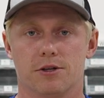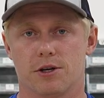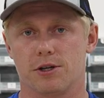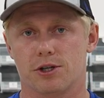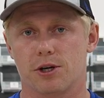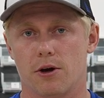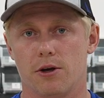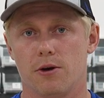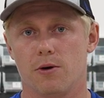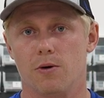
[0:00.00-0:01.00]
It's gonna show
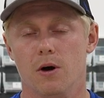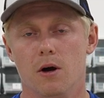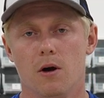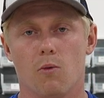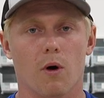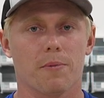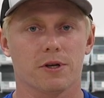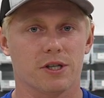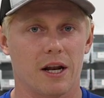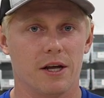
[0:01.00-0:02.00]
you what
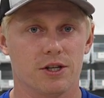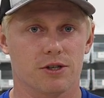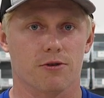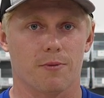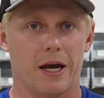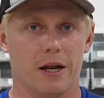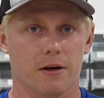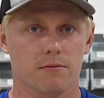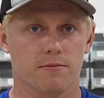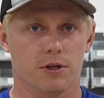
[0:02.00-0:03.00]
percentage is
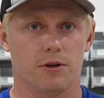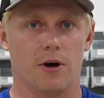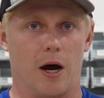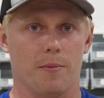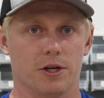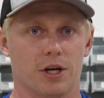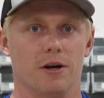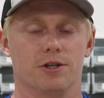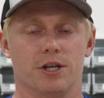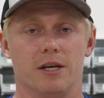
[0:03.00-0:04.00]
remaining so you know how much
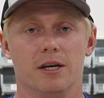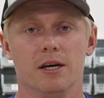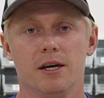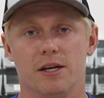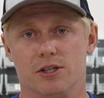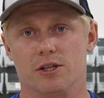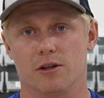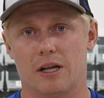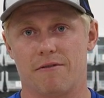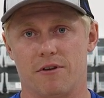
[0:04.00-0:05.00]
energy is
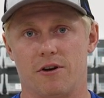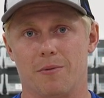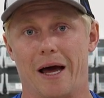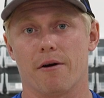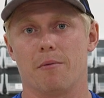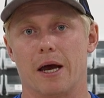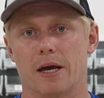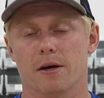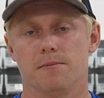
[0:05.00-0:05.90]
still left in your battery bank.